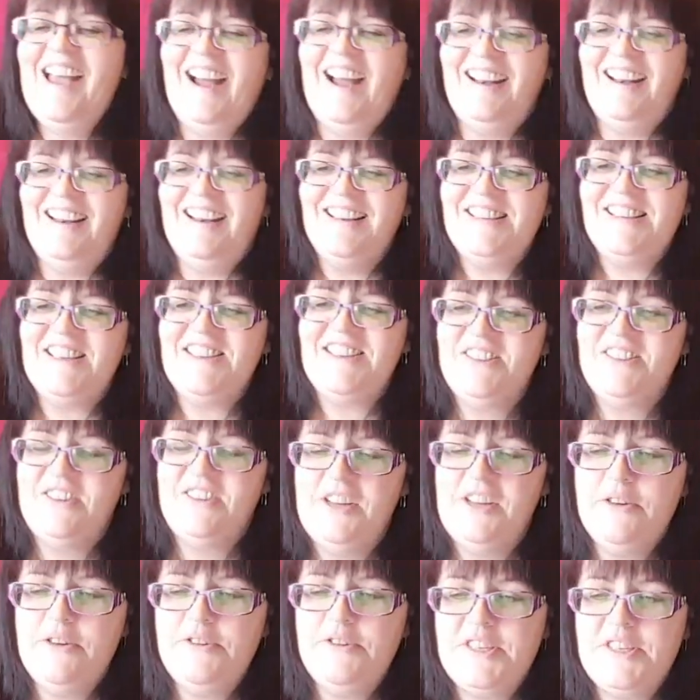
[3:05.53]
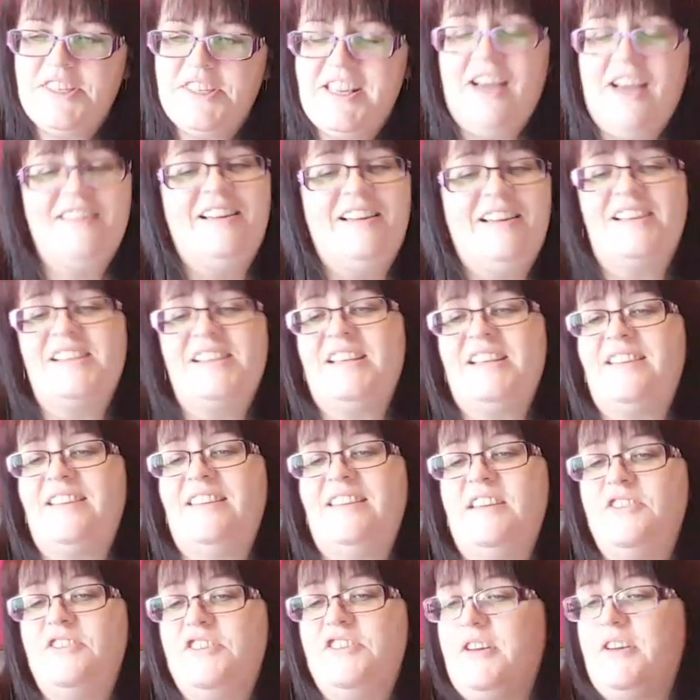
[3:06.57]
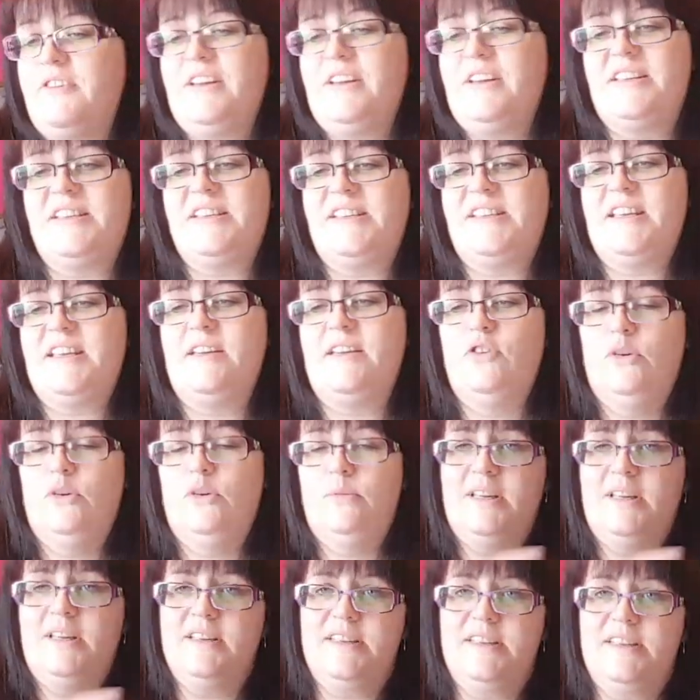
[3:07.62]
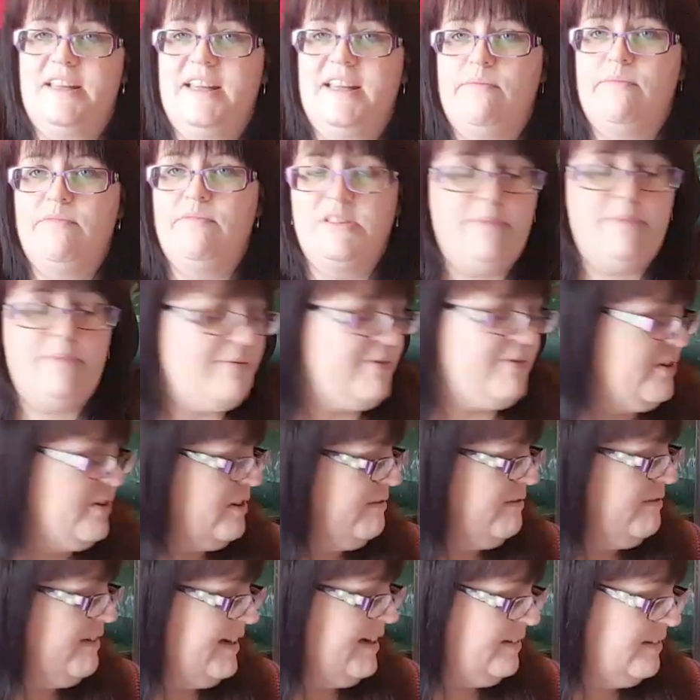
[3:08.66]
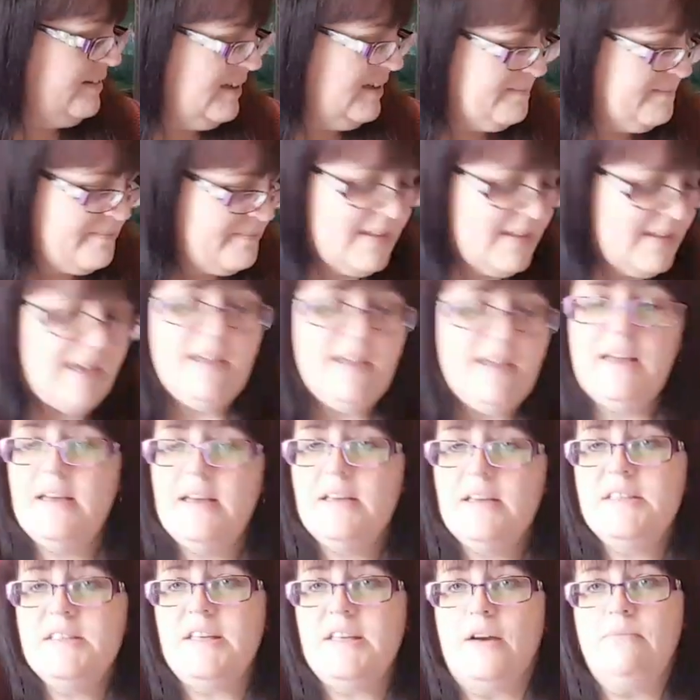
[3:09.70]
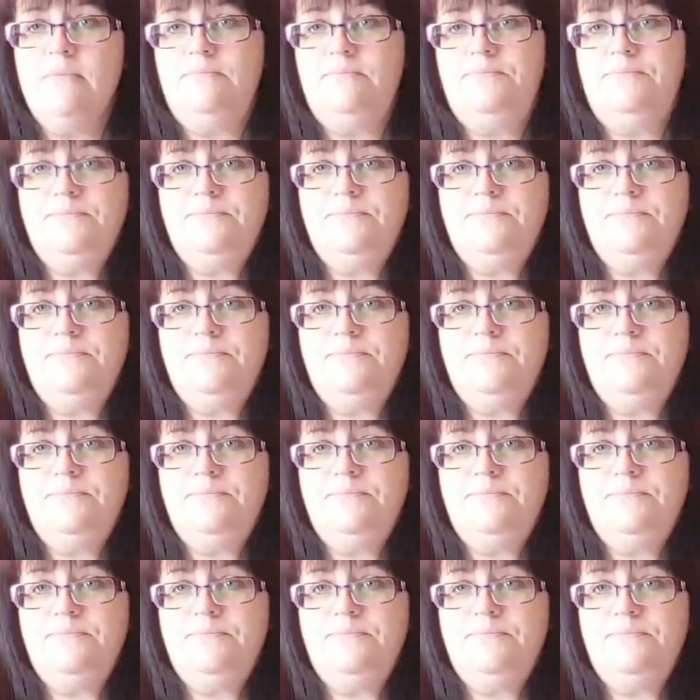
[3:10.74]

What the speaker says: And Lane says you've not noticed. Yeah, like I said, I think you just don't get to see it normally because the camera's a bit further around. So,